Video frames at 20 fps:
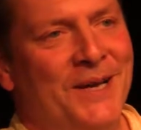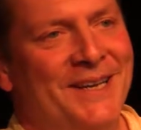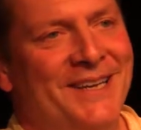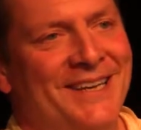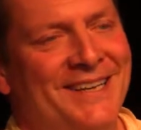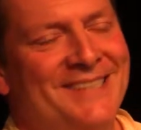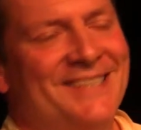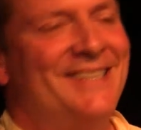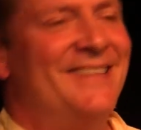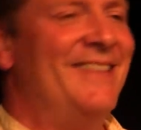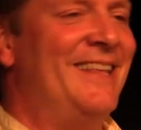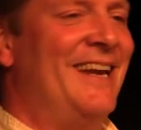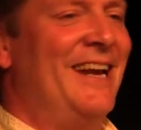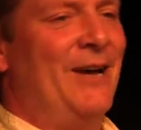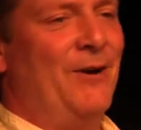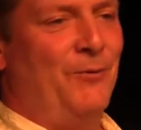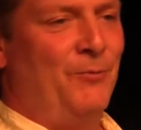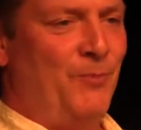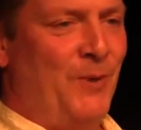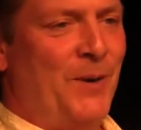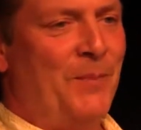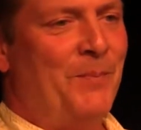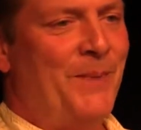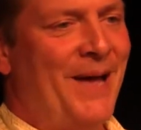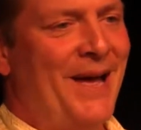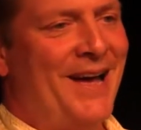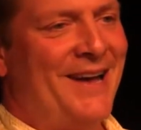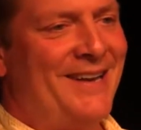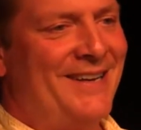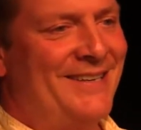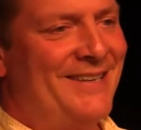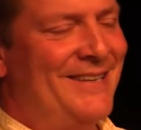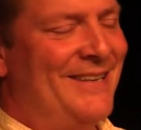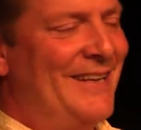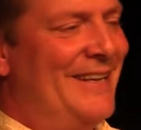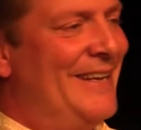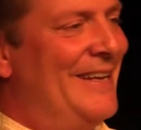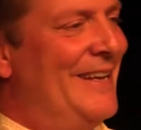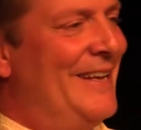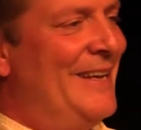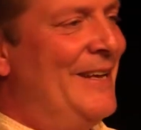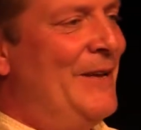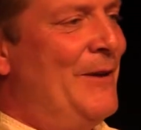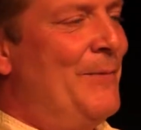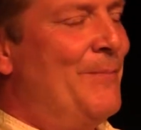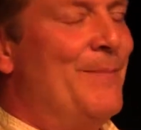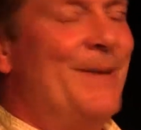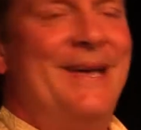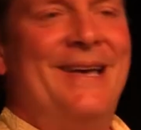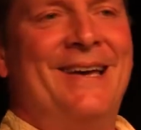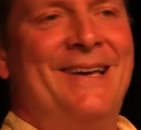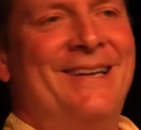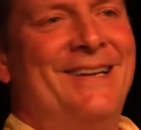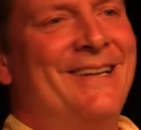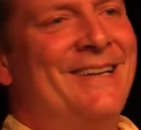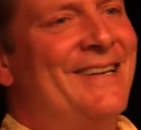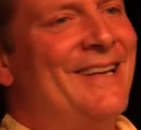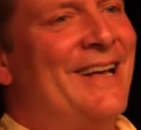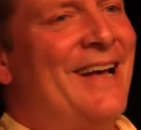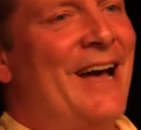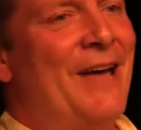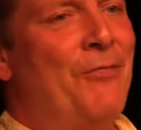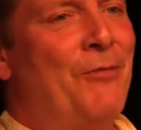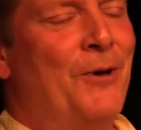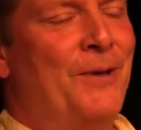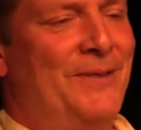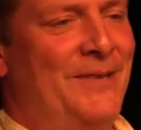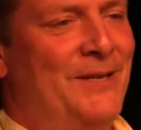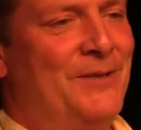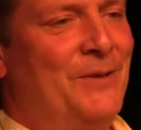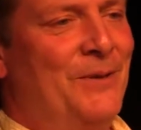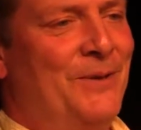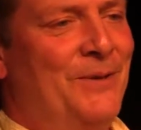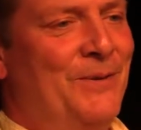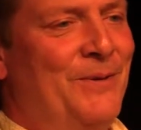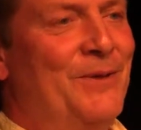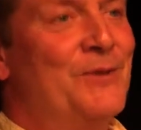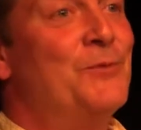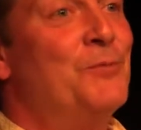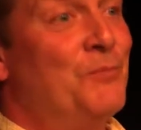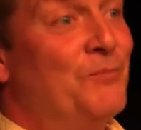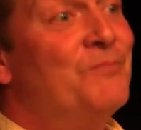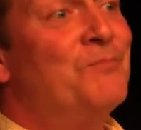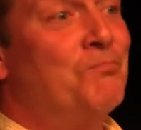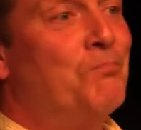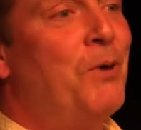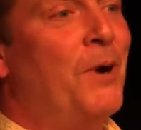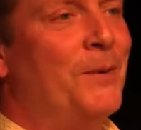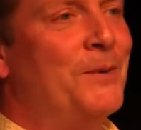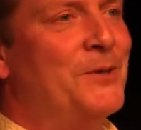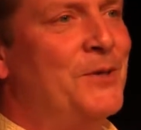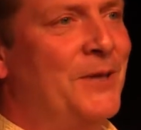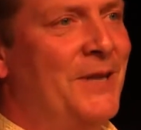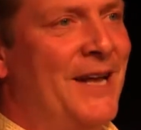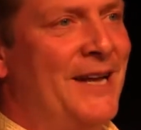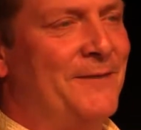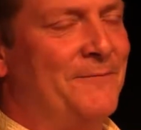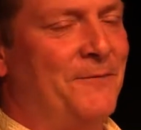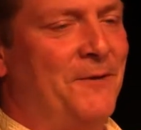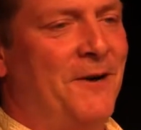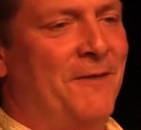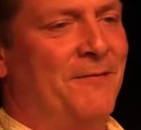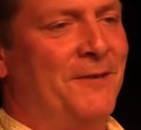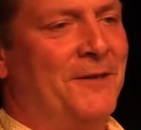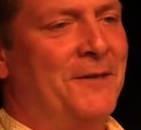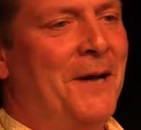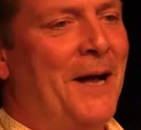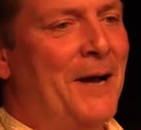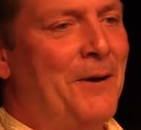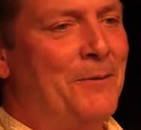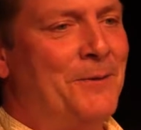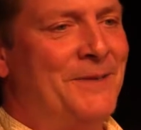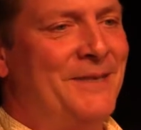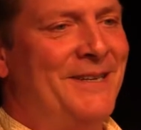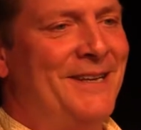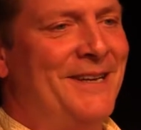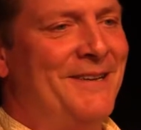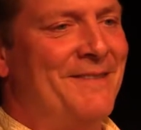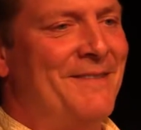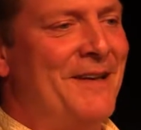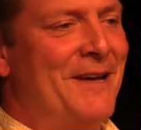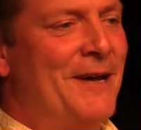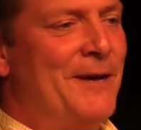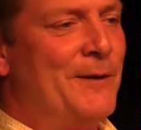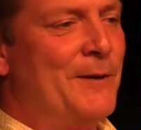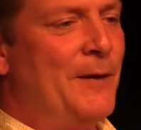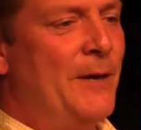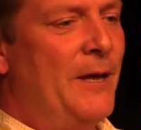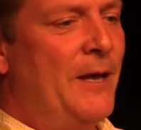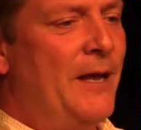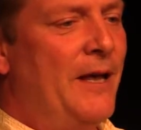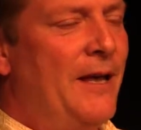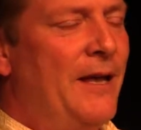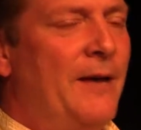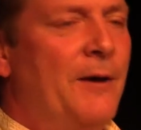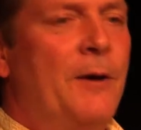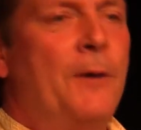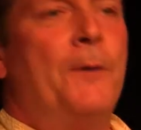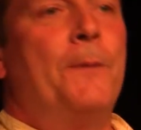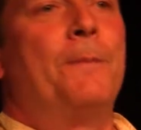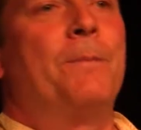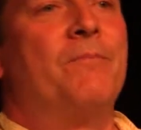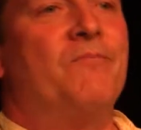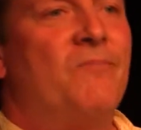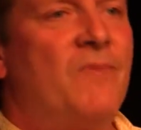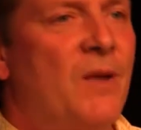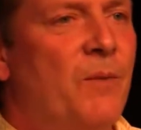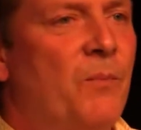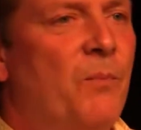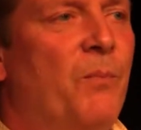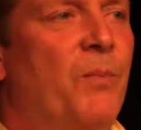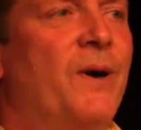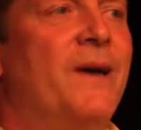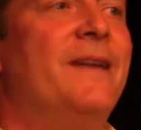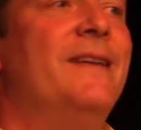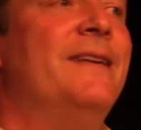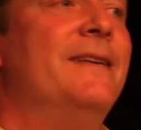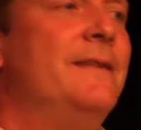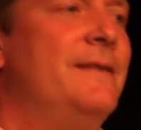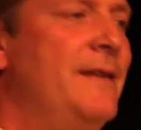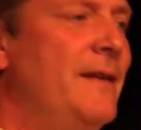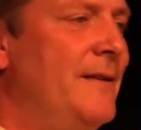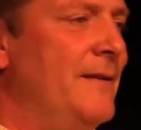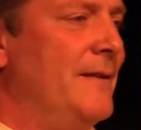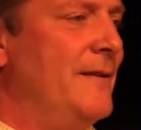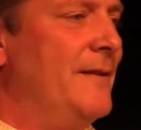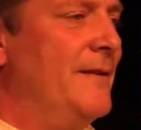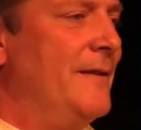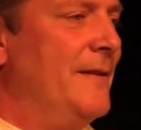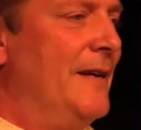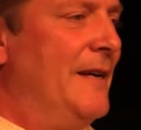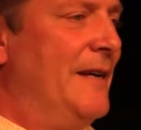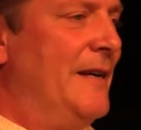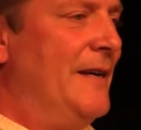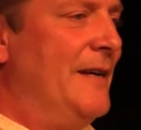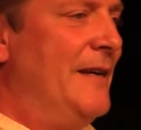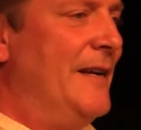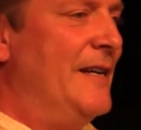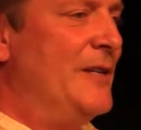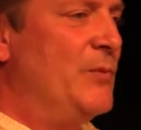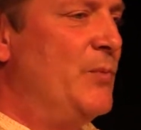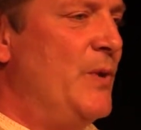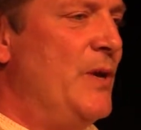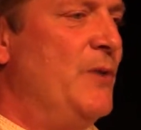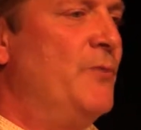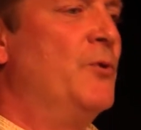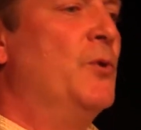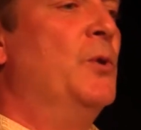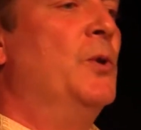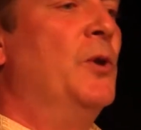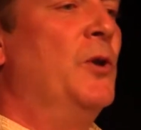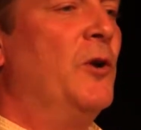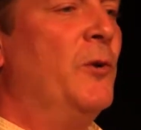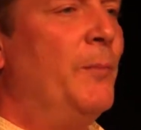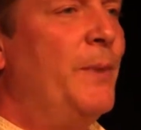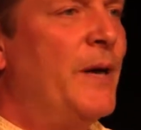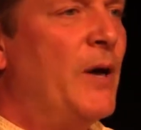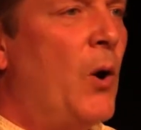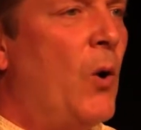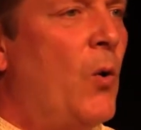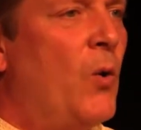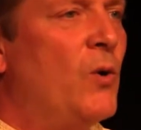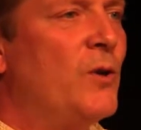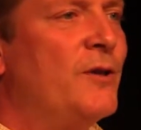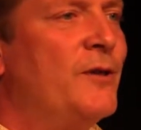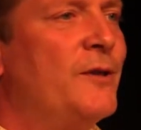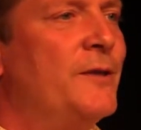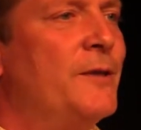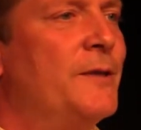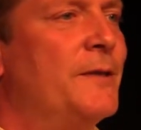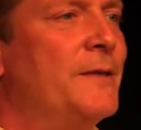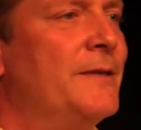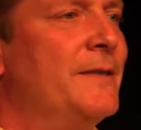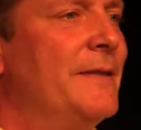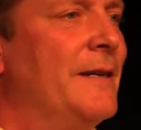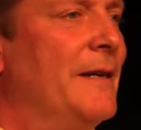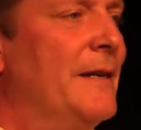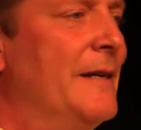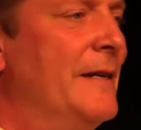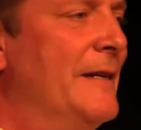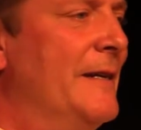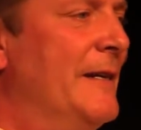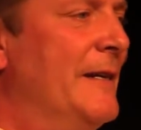a quick kiss, and then I would run back. And, man, I thought this probably should last forever. I was digging that. But it didn't. As we grew a little bit older,